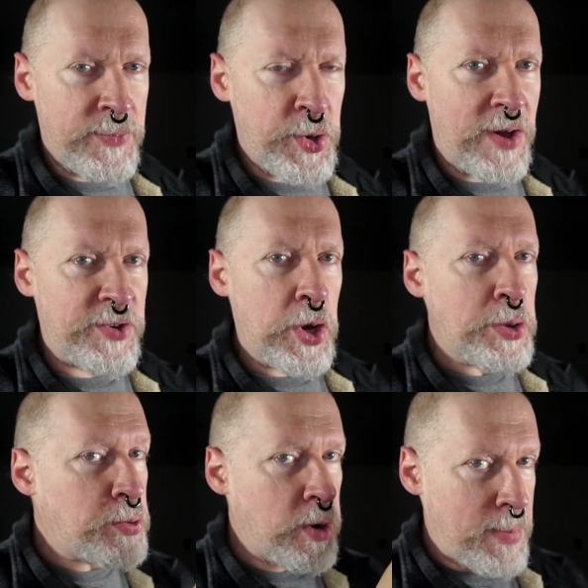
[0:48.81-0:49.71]
You have to go
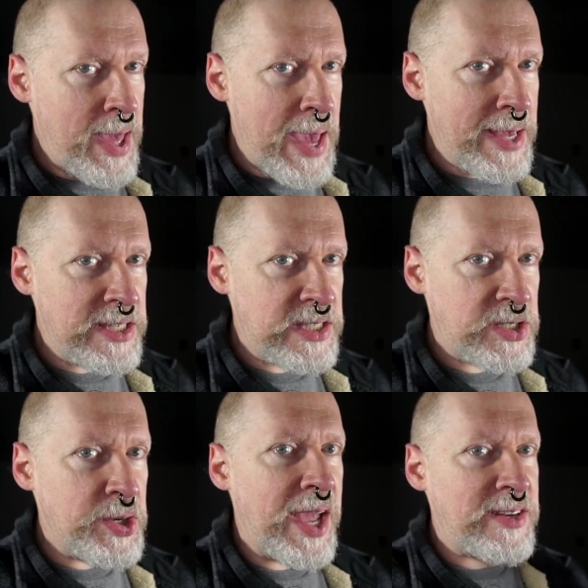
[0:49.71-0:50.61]
through a maze
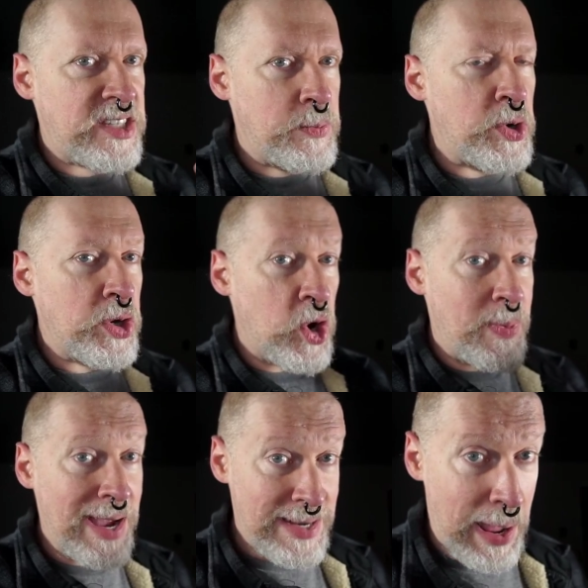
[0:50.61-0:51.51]
to get somewhere to go
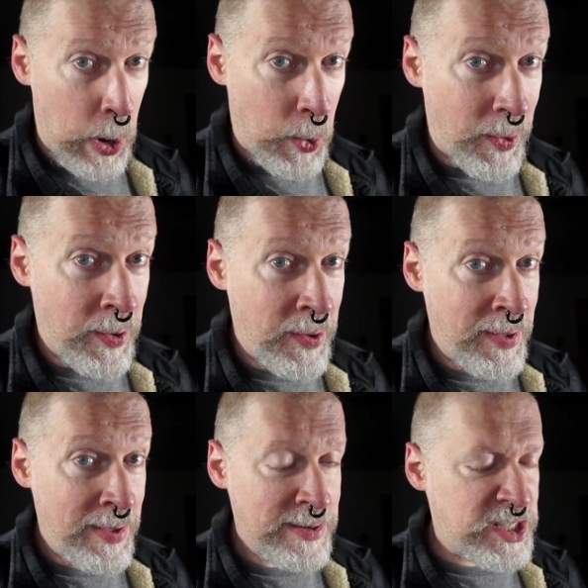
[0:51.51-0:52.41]
back down,
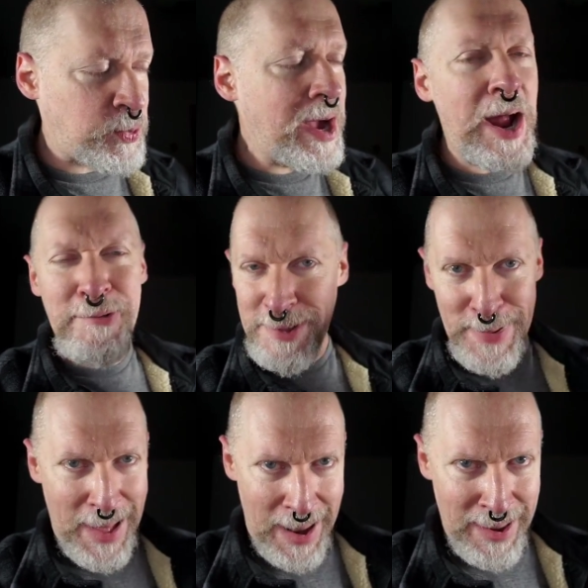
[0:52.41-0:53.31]
just right off the
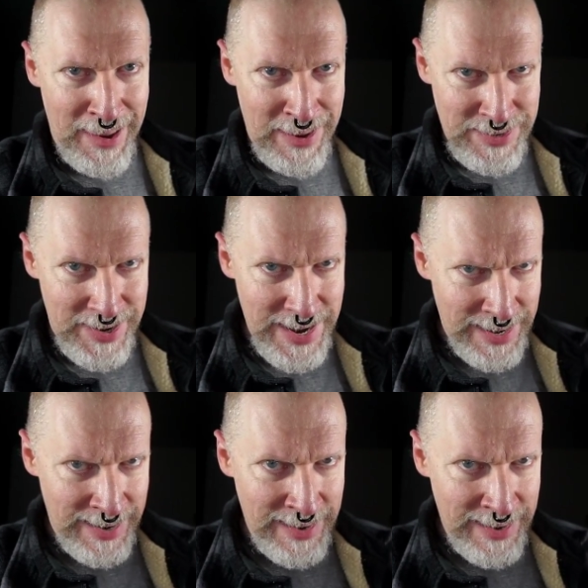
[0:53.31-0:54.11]
bat, right?